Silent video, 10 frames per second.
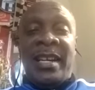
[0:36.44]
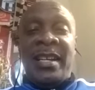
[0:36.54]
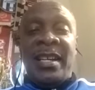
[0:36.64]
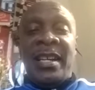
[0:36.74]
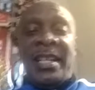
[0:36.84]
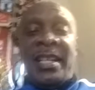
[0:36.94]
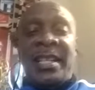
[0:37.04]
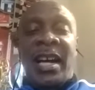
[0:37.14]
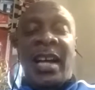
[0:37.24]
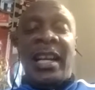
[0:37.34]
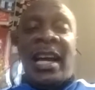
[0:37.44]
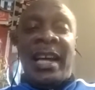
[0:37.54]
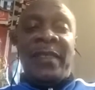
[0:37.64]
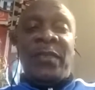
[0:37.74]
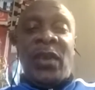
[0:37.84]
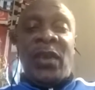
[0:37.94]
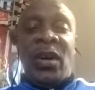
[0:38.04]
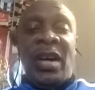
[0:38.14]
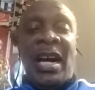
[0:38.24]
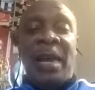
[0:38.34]
It's online for,
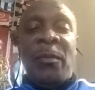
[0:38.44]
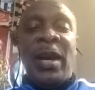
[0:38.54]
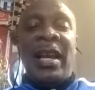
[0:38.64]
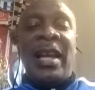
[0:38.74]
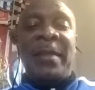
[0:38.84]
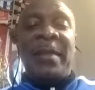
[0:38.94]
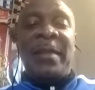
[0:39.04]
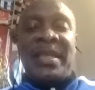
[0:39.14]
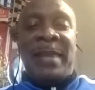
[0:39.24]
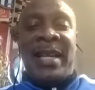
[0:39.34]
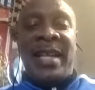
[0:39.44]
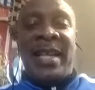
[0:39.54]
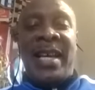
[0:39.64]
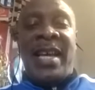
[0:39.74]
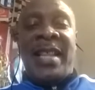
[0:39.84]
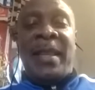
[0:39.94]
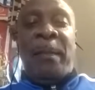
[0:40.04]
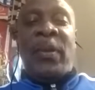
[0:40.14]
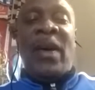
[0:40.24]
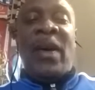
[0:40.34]
well, let me explain. The
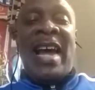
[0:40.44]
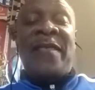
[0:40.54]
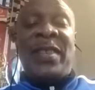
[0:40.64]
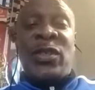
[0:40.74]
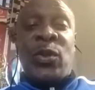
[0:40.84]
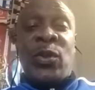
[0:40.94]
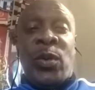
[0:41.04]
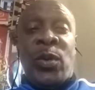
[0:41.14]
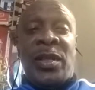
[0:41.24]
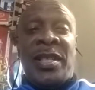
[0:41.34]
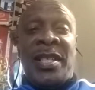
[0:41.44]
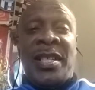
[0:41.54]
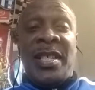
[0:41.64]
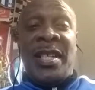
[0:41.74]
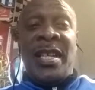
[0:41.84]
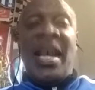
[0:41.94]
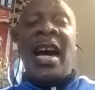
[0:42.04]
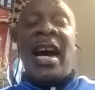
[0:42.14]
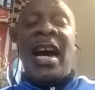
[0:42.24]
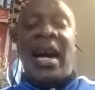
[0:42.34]
private schools
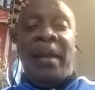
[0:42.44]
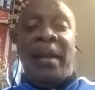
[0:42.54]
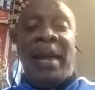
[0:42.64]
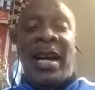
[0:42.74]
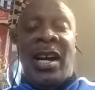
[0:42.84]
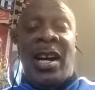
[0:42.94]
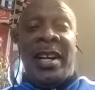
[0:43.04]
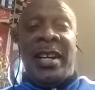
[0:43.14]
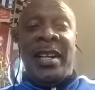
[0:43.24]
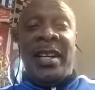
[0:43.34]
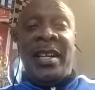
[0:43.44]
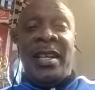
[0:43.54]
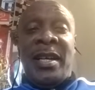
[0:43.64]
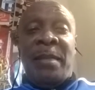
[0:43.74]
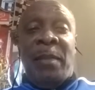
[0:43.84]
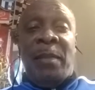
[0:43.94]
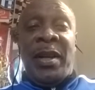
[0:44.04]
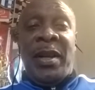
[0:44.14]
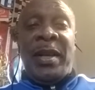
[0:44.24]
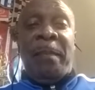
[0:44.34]
are back on, but the
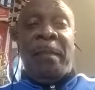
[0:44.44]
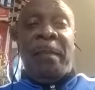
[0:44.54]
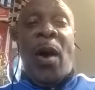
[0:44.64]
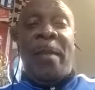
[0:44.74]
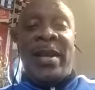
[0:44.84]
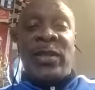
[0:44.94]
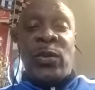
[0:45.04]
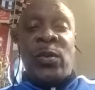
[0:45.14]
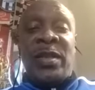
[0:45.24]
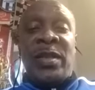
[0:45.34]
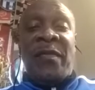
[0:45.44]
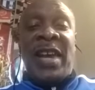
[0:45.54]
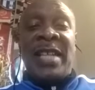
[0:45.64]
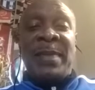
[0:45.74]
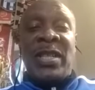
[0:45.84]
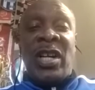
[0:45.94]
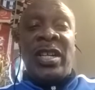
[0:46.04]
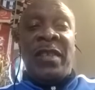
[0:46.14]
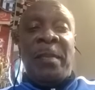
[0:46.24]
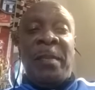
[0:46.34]
public schools, the vast majority
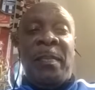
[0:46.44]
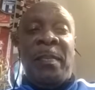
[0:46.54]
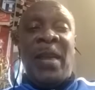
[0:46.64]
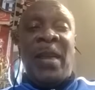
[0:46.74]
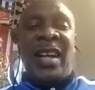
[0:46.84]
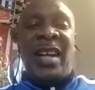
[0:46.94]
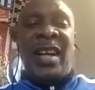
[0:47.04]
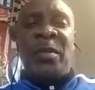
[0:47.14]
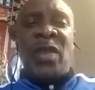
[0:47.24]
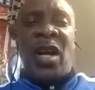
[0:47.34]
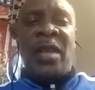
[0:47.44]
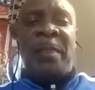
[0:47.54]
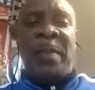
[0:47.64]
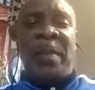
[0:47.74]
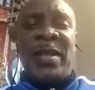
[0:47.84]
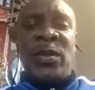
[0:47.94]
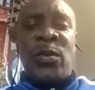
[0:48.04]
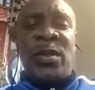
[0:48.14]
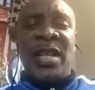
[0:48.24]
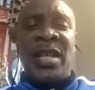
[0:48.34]
of well, almost all the public
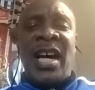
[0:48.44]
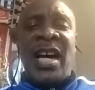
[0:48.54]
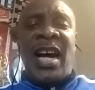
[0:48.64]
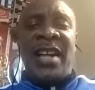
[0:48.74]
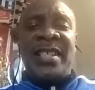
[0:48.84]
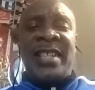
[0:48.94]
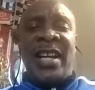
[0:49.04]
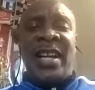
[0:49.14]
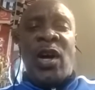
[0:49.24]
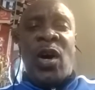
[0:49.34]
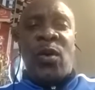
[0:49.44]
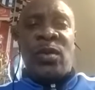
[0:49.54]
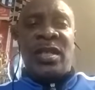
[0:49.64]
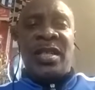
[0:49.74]
schools are still out.